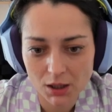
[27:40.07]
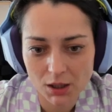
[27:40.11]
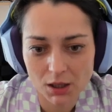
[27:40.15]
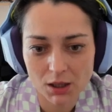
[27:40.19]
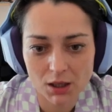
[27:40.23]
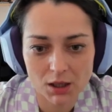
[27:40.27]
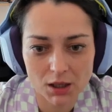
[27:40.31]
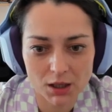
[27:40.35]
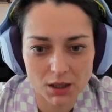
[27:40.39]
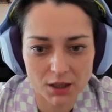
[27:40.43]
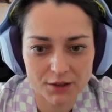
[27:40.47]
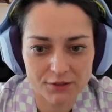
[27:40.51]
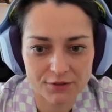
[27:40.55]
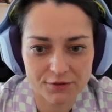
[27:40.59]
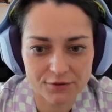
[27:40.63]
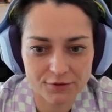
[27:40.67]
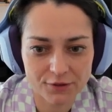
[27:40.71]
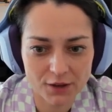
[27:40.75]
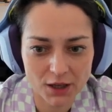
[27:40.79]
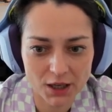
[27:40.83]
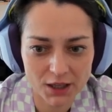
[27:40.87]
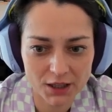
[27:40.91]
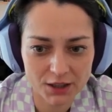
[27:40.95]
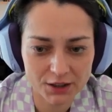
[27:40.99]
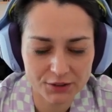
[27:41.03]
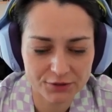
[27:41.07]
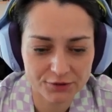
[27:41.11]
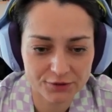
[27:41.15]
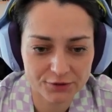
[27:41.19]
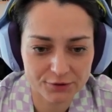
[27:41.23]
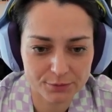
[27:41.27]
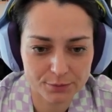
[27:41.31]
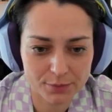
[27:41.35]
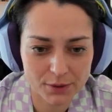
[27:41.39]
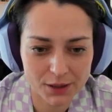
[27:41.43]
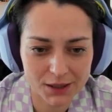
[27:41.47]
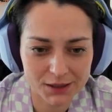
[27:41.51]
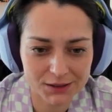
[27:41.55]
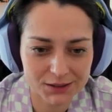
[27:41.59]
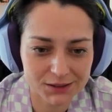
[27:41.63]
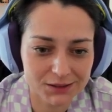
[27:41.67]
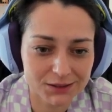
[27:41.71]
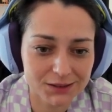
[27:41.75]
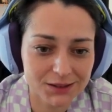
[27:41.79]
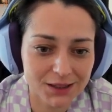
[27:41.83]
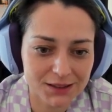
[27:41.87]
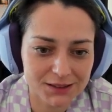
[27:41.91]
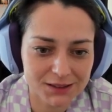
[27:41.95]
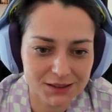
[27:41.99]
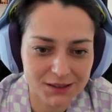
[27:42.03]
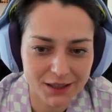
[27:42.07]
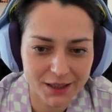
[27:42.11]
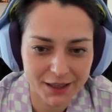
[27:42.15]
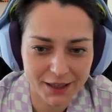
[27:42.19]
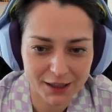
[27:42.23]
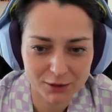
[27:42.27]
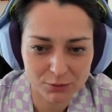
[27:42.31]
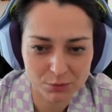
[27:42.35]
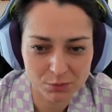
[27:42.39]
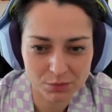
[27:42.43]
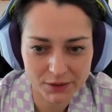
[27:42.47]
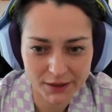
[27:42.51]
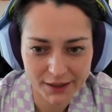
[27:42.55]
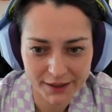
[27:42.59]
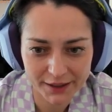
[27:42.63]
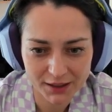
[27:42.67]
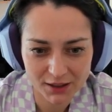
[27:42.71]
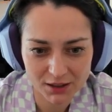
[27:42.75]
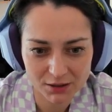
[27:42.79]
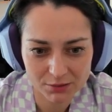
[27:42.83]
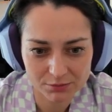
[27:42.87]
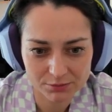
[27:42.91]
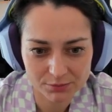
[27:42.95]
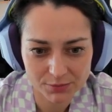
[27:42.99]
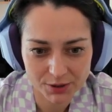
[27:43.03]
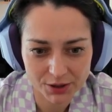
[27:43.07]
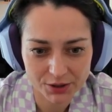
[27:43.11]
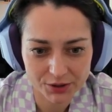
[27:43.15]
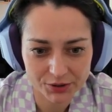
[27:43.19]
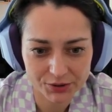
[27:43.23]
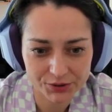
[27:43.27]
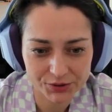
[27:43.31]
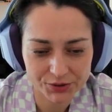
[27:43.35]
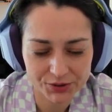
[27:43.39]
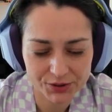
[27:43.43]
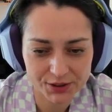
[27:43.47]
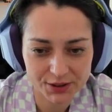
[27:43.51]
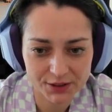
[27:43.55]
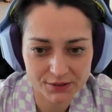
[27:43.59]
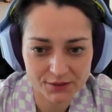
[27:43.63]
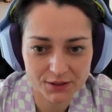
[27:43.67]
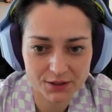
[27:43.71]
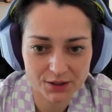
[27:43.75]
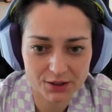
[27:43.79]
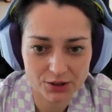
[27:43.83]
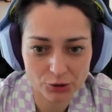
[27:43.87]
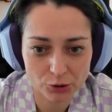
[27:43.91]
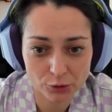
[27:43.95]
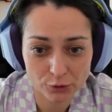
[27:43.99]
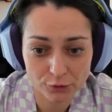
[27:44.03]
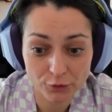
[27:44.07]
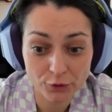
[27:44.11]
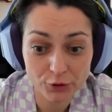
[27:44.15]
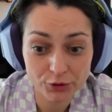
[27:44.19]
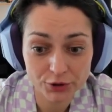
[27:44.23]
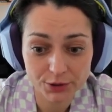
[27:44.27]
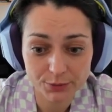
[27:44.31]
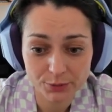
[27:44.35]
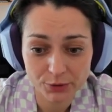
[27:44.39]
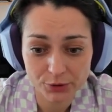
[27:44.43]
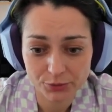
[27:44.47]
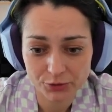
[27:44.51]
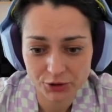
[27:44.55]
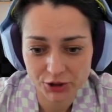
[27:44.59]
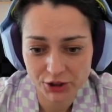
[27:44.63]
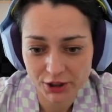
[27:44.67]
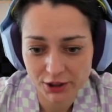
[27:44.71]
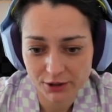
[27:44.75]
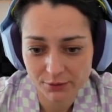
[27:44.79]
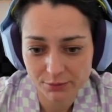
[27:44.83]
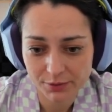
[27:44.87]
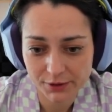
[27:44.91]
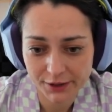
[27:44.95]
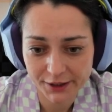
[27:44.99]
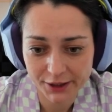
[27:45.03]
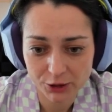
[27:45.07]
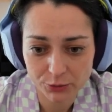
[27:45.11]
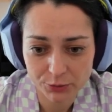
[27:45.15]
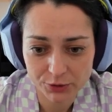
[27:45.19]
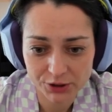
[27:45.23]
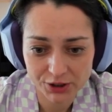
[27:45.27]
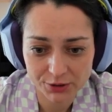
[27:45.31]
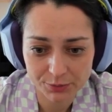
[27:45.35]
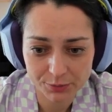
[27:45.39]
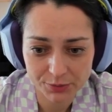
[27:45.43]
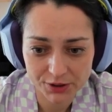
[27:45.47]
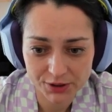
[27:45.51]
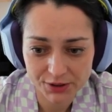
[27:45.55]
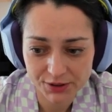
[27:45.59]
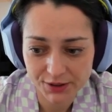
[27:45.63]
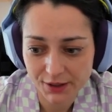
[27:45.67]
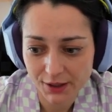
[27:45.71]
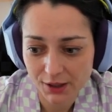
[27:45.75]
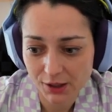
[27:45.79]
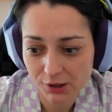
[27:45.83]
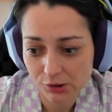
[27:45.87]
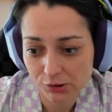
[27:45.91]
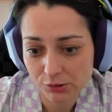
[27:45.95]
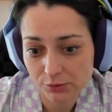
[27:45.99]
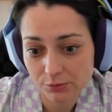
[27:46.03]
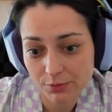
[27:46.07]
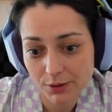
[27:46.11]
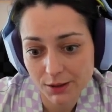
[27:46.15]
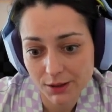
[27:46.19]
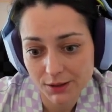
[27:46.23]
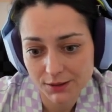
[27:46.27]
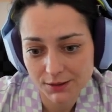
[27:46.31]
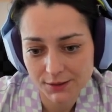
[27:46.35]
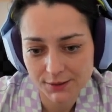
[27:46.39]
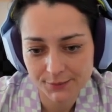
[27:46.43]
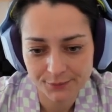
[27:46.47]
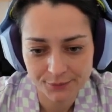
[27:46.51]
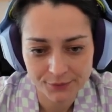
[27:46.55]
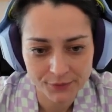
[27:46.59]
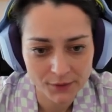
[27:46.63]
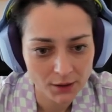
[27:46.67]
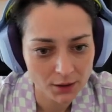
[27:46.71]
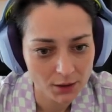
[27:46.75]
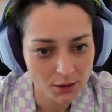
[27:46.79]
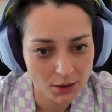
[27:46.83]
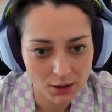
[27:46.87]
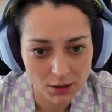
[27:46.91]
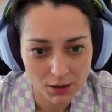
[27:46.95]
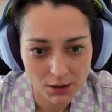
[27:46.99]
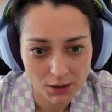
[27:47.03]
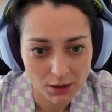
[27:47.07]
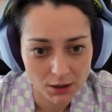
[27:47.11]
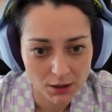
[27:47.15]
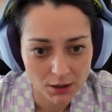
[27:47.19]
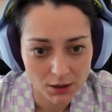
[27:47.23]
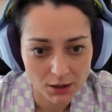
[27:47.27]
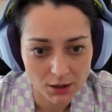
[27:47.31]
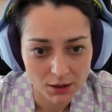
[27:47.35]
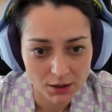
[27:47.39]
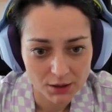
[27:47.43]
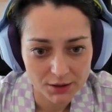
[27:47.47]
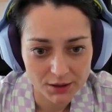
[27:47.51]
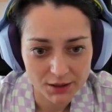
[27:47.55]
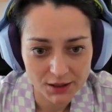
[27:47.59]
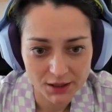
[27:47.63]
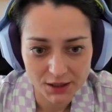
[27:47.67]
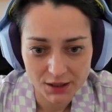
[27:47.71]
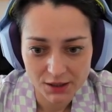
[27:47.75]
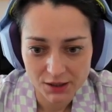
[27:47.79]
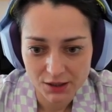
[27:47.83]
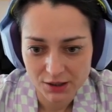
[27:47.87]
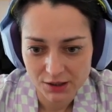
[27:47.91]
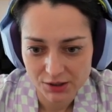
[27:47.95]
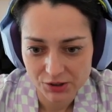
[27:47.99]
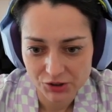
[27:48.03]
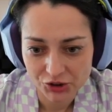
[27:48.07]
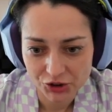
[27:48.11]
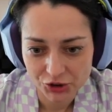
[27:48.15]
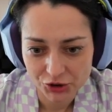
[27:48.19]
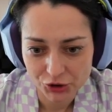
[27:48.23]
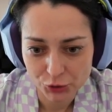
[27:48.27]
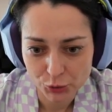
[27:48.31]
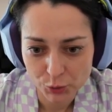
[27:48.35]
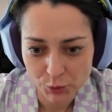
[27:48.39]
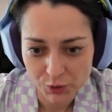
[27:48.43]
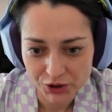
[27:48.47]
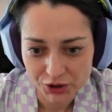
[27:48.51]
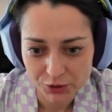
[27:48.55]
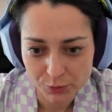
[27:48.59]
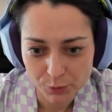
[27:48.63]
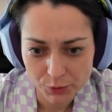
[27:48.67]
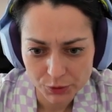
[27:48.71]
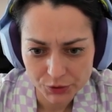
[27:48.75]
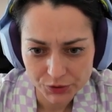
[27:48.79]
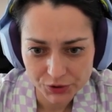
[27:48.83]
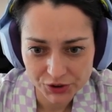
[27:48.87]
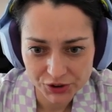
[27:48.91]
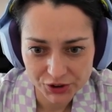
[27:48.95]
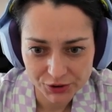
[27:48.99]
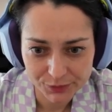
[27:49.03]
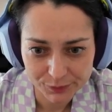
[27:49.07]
f5, but it doesn't help black, because even though for the moment I'm playing with a piece down, but the king is just too exposed.